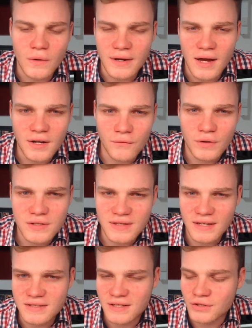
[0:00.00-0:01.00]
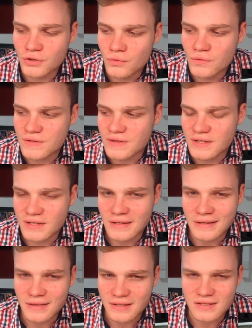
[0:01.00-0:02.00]
I kind of wish they didn't use
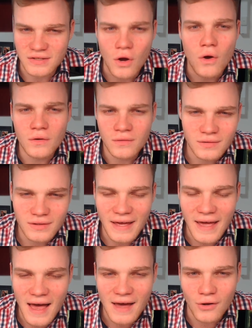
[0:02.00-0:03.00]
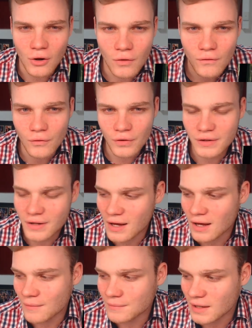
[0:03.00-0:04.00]
the song they had over it.
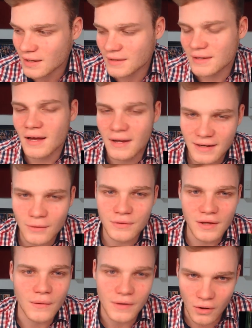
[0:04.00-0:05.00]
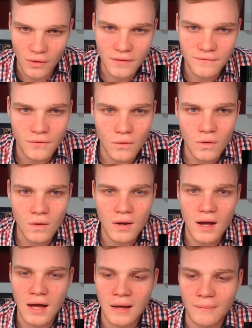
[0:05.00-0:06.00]
I get what they were going for,
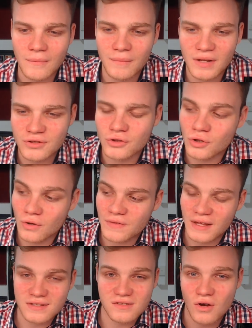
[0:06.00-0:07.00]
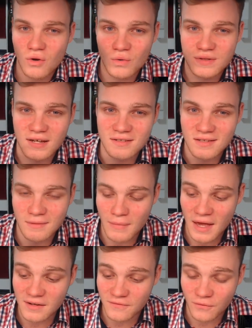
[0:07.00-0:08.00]
but I don't know if that song was actually
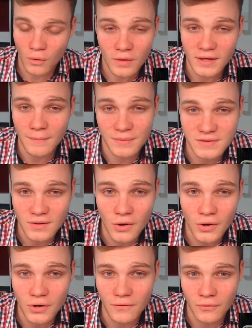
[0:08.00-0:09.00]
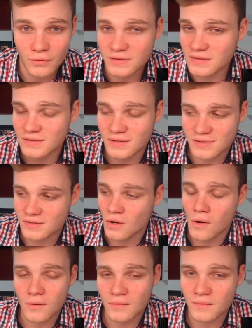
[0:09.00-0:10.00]
made for the episode, or if it was just a
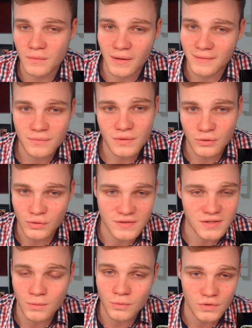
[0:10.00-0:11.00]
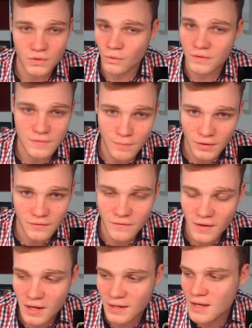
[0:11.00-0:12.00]
song that Chris Chibnall saw on
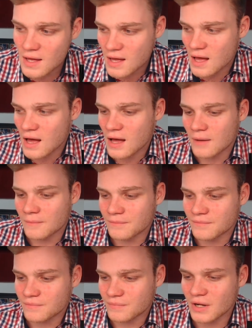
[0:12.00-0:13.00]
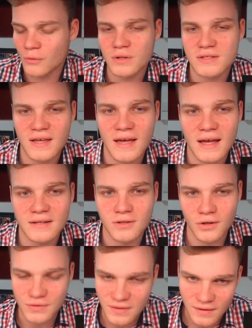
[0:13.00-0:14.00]
Spotify, but I wish they had, you
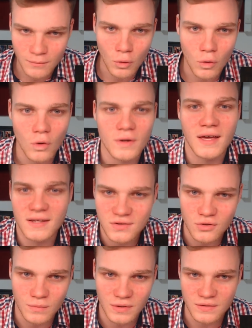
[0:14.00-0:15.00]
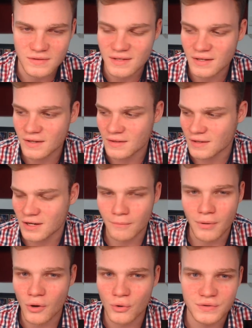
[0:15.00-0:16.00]
know, something more orchestral. Because the
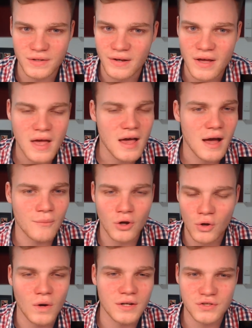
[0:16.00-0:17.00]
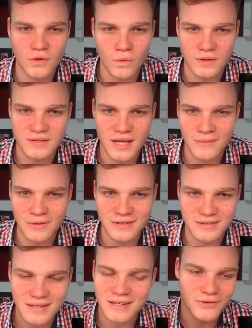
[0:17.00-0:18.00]
composer, I'm not quite sure what his name
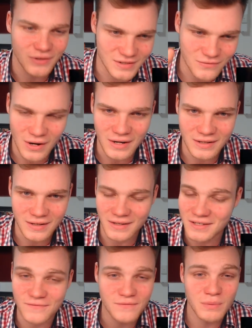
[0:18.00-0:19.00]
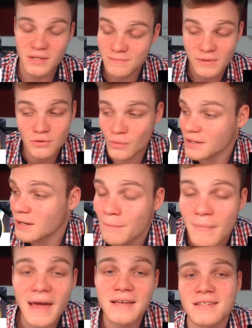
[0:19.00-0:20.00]
is. Here it is right here. He's been doing an
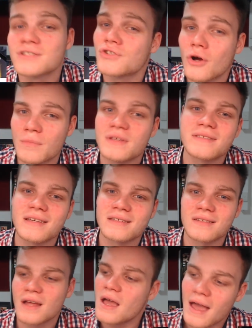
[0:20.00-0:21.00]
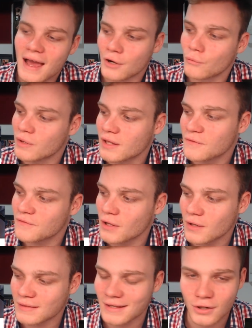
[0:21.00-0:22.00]
amazing job this season, and I really
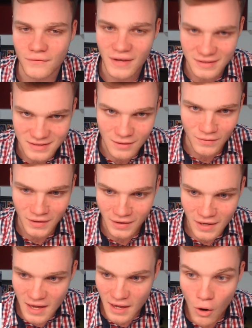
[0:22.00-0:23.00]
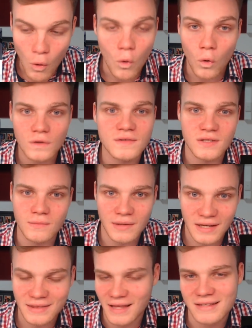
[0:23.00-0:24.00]
felt like they could have had something awesome
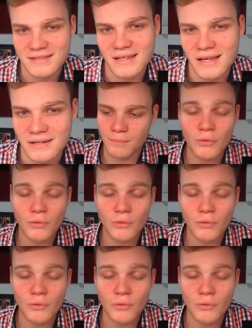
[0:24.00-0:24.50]
in that scene.